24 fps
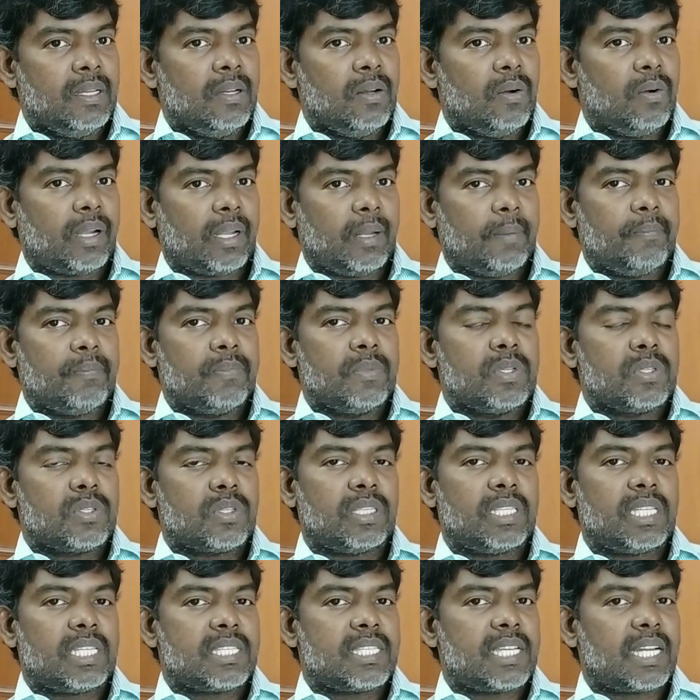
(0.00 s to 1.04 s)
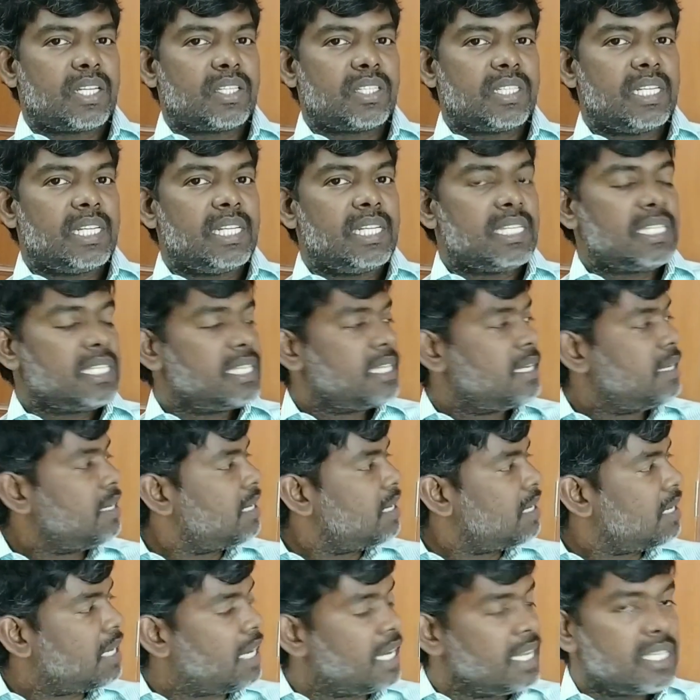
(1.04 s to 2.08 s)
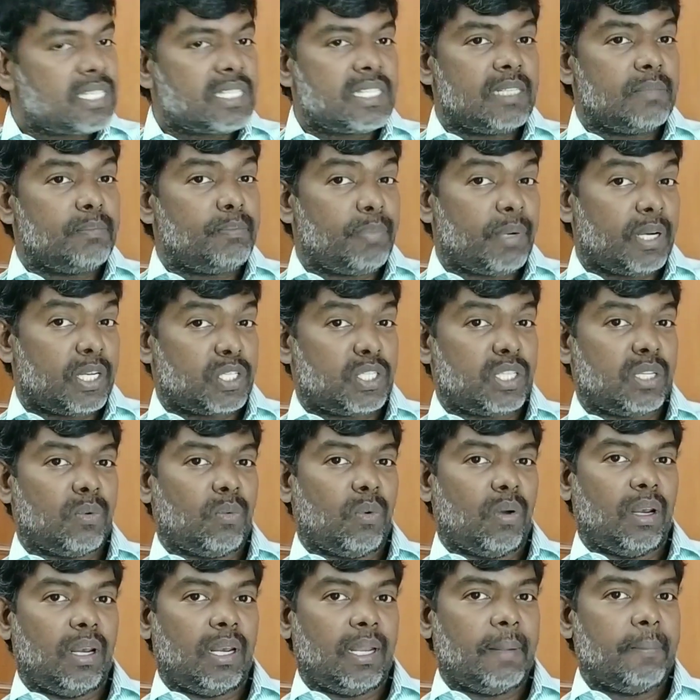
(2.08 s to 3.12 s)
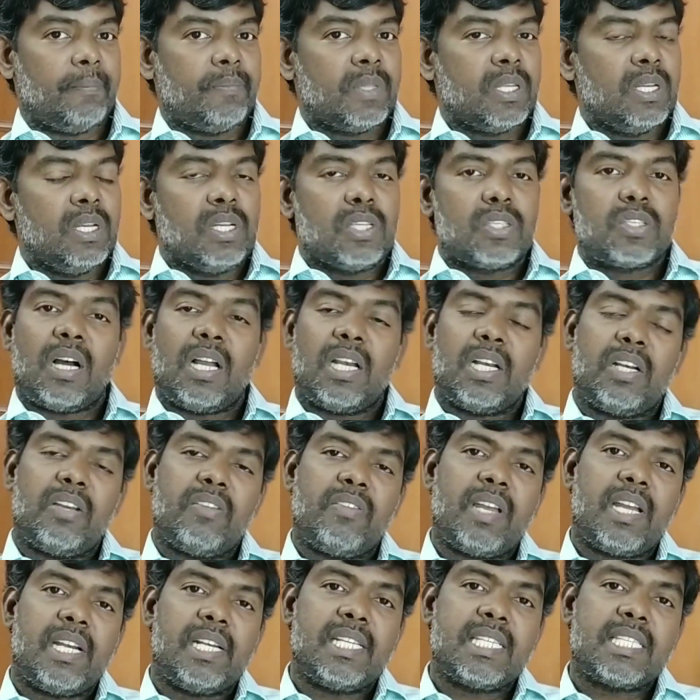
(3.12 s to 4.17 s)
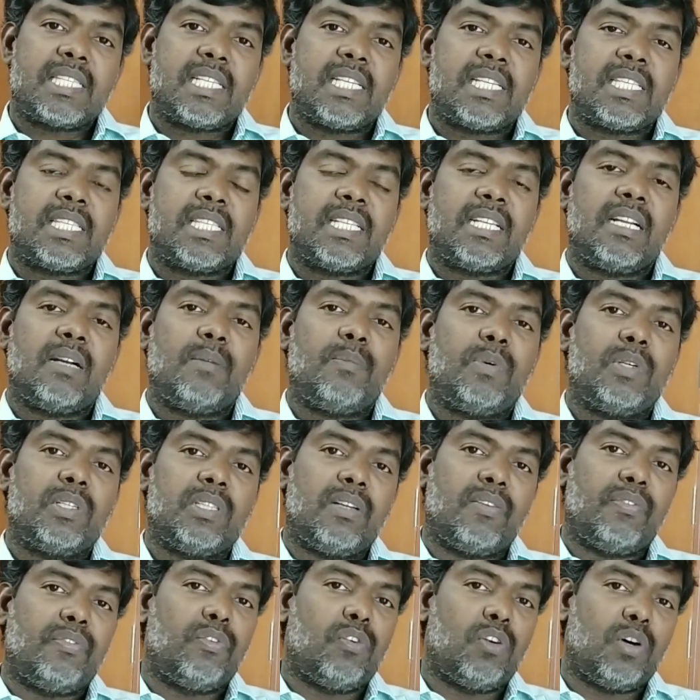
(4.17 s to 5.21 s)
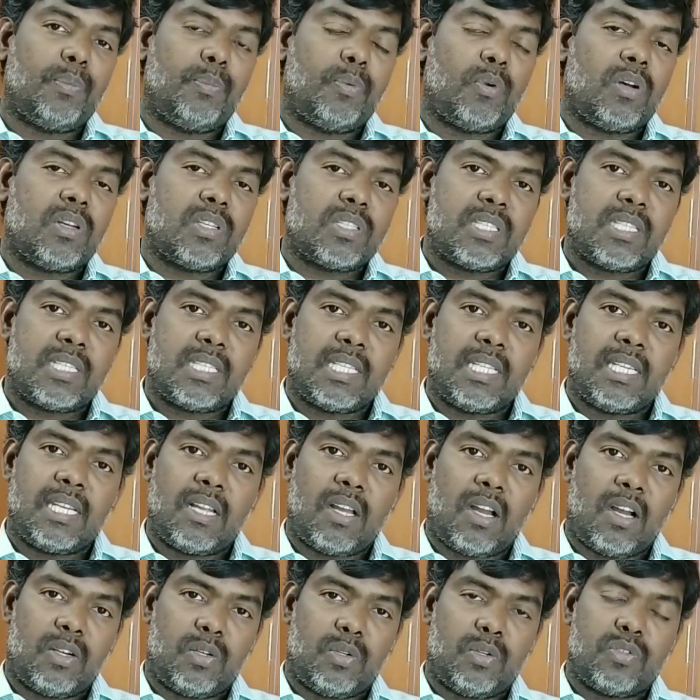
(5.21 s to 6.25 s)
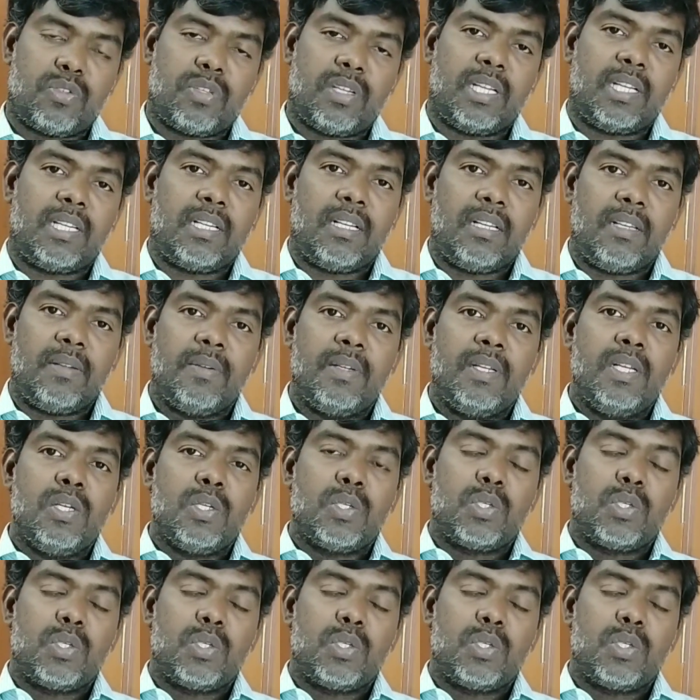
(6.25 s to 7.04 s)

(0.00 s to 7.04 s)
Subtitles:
Okay, so the suction is constant pressure only. So already we are discussing about the four processes in Otto cycle.